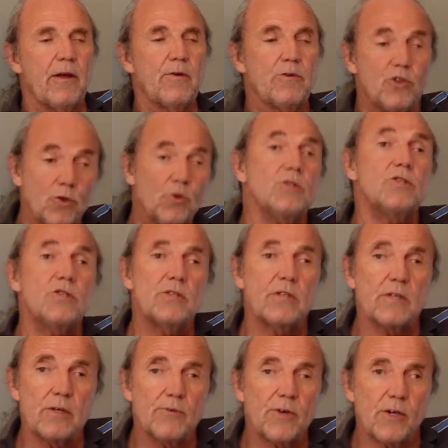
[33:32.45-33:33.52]
used
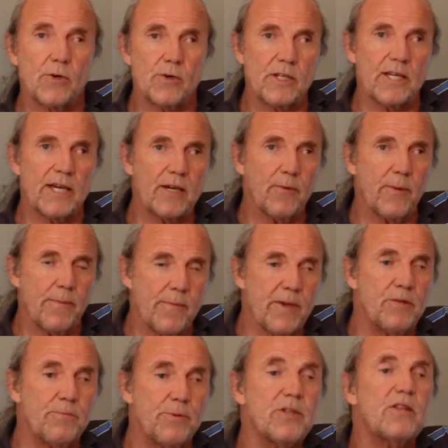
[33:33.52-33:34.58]
recording equipment,
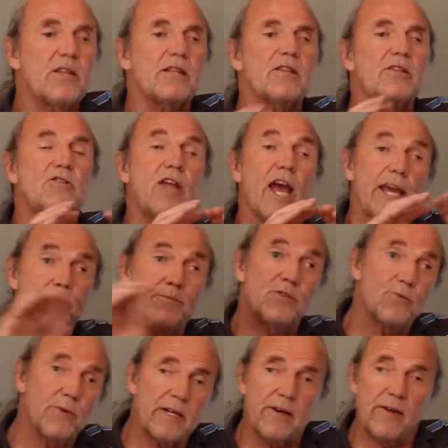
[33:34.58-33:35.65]
but the tapes
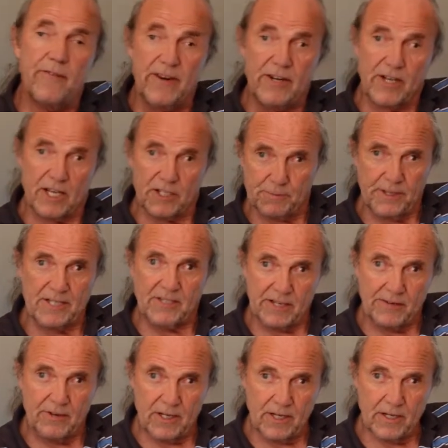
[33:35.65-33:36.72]
were very expensive.